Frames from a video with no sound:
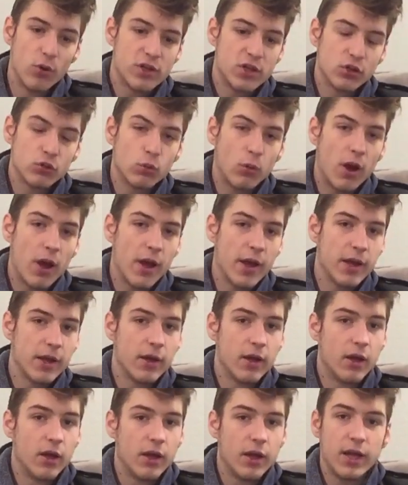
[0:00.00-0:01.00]
which is
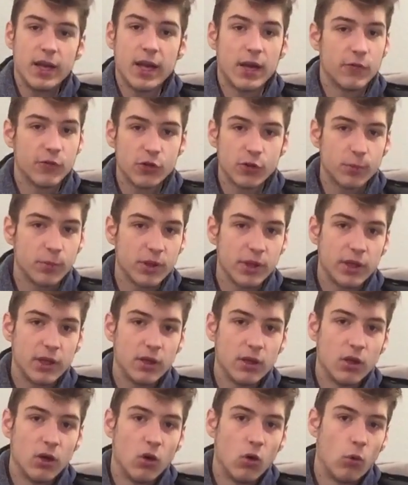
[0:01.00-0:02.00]
why,
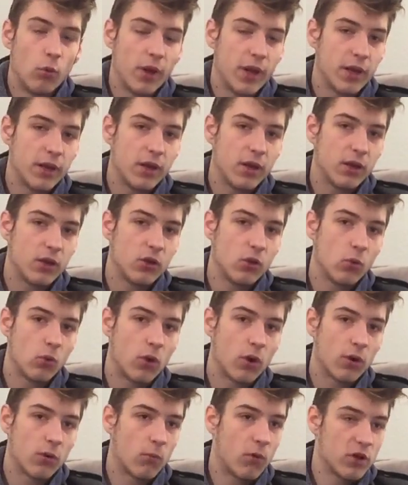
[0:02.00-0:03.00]
inevitably, when
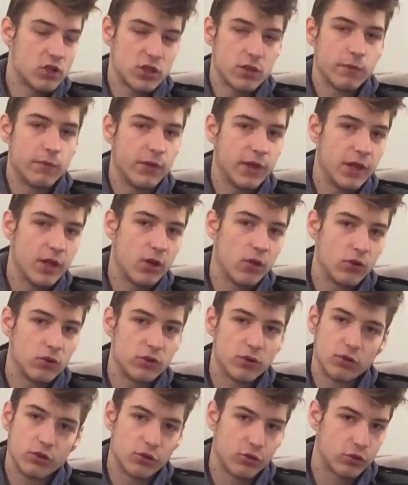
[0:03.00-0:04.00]
you are watching
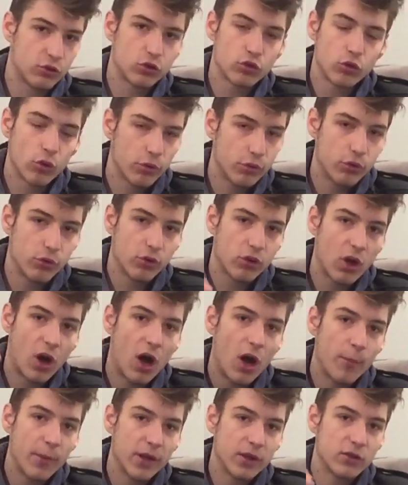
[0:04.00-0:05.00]
videos and you're scrolling through the
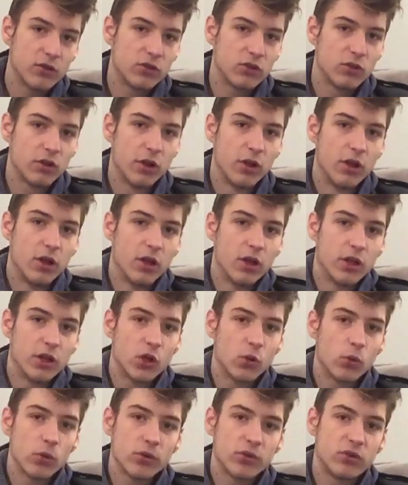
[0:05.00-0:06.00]
comments,
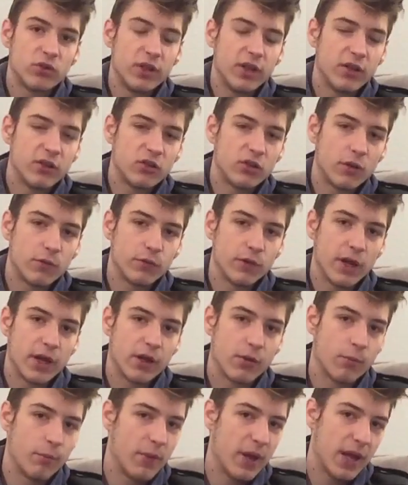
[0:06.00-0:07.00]
you will see stuff
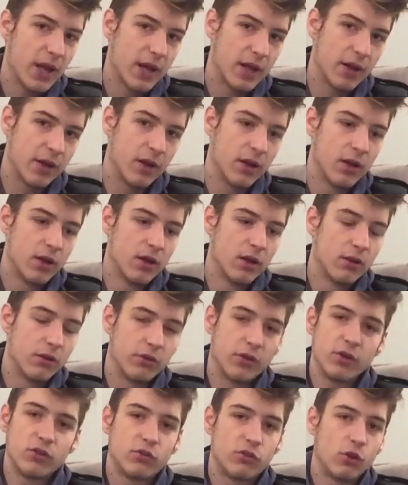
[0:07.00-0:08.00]
like, man,
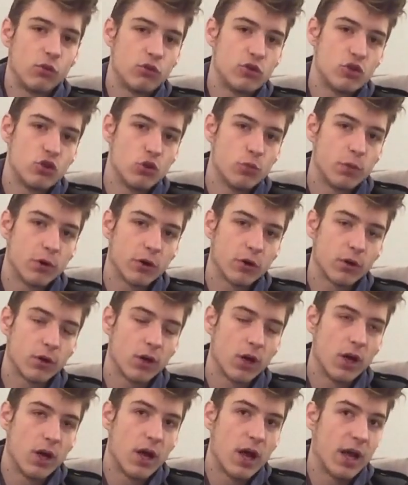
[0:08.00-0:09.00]
this
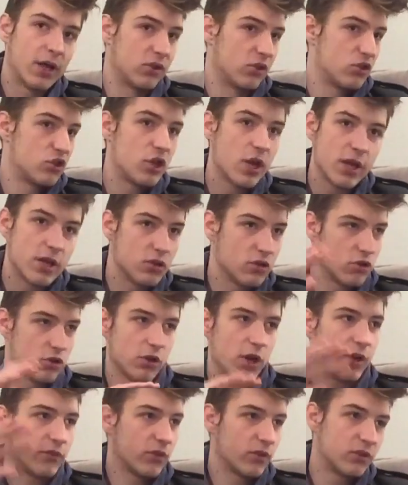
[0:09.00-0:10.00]
YouTuber has changed,
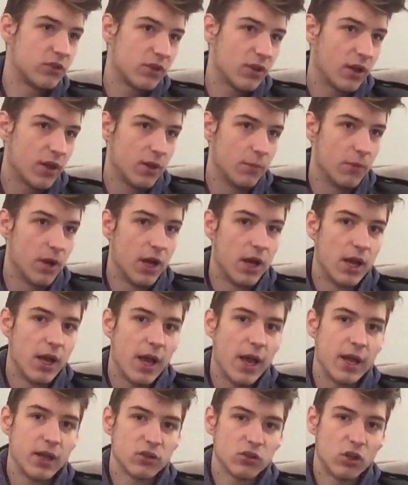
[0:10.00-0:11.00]
they're not the same.
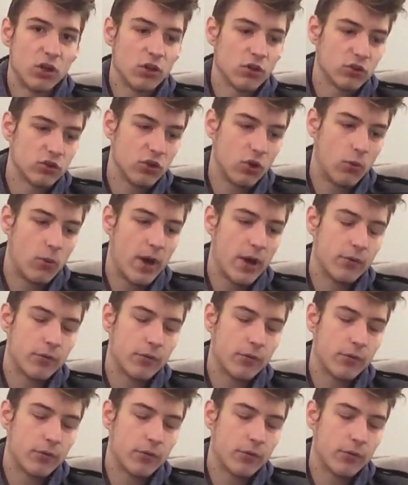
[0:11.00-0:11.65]
And it's also